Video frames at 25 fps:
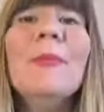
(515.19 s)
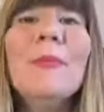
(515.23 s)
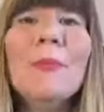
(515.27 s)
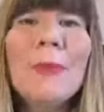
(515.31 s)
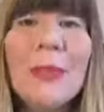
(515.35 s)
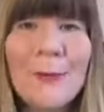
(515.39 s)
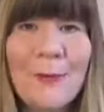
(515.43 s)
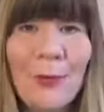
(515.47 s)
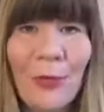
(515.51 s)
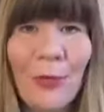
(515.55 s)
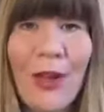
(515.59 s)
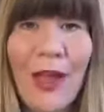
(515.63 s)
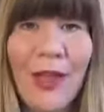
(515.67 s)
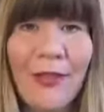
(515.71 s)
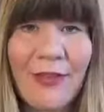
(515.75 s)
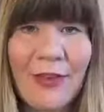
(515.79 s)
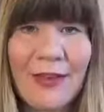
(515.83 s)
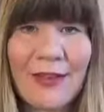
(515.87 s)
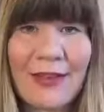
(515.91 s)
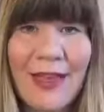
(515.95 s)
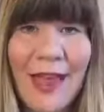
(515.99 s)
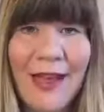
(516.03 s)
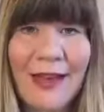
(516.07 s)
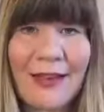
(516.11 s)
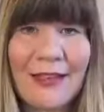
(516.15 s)
people get
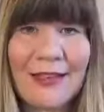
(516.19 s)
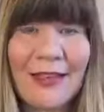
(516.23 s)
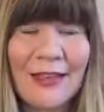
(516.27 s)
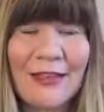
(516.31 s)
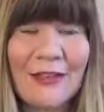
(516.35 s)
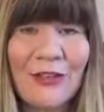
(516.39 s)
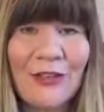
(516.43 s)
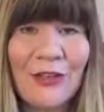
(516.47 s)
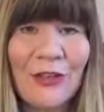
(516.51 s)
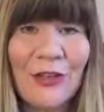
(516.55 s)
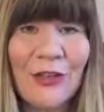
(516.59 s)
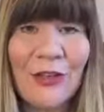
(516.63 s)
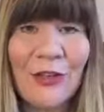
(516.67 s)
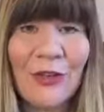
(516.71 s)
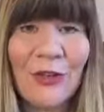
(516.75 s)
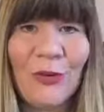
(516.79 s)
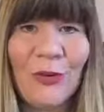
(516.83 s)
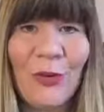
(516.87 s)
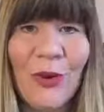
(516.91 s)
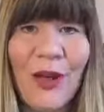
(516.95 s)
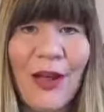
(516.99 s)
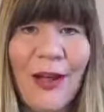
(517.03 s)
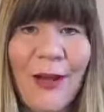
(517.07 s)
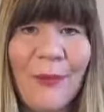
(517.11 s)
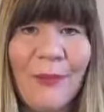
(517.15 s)
those access
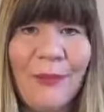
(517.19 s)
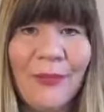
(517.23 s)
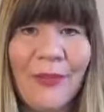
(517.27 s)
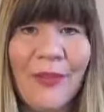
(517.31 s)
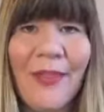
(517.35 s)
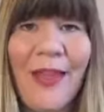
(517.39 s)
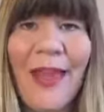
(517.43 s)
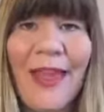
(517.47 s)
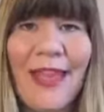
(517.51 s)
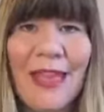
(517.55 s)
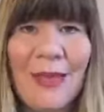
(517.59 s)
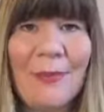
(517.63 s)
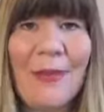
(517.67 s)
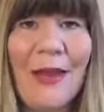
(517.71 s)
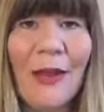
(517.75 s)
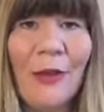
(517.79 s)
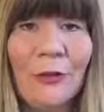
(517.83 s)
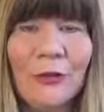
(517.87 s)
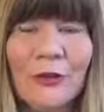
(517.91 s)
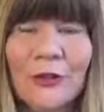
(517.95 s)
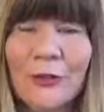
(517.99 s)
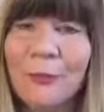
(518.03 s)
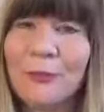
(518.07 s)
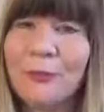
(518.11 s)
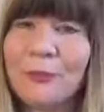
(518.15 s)
to their
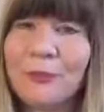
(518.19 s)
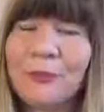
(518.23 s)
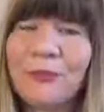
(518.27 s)
emails.